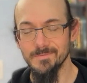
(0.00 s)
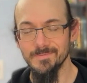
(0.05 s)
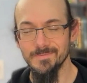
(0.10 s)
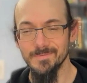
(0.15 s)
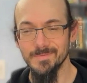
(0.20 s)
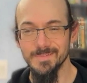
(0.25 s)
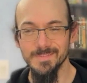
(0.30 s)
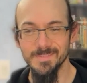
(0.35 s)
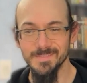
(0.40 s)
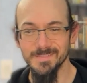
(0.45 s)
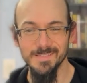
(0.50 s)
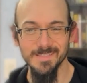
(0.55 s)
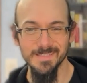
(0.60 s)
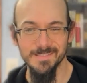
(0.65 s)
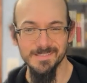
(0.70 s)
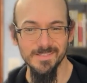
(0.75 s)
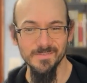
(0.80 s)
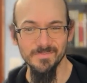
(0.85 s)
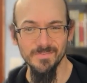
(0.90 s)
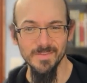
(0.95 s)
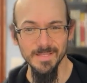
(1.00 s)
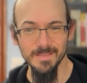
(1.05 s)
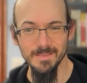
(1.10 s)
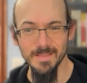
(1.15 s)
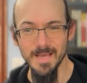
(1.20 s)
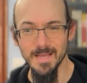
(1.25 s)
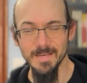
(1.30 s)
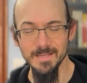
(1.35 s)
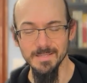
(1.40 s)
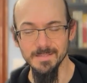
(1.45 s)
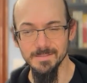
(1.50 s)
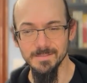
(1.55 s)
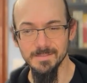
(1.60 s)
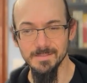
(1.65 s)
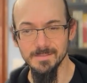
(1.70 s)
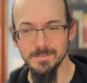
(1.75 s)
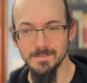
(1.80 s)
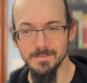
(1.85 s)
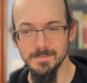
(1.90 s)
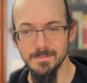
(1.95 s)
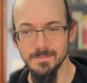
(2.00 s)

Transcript: It's just like stuff like that is.